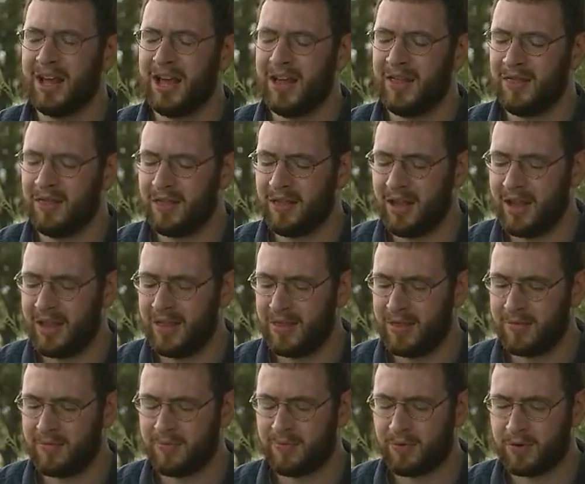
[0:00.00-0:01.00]

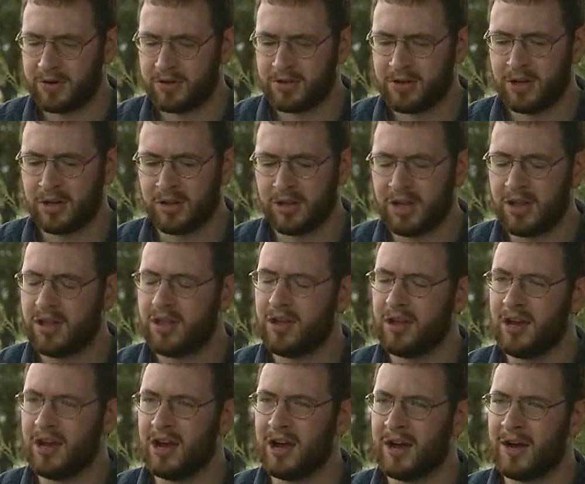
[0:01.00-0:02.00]
And fortunately
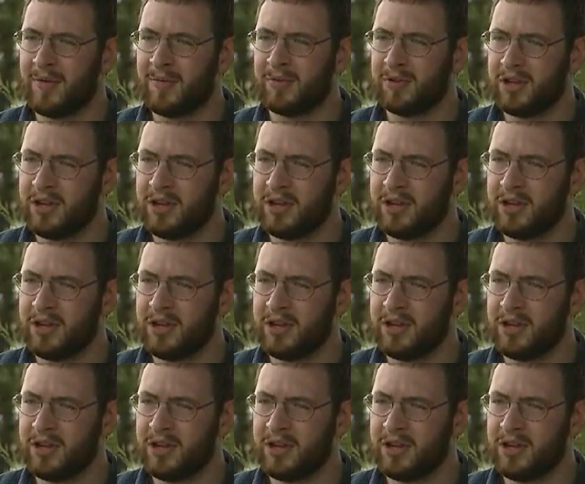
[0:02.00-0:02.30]
the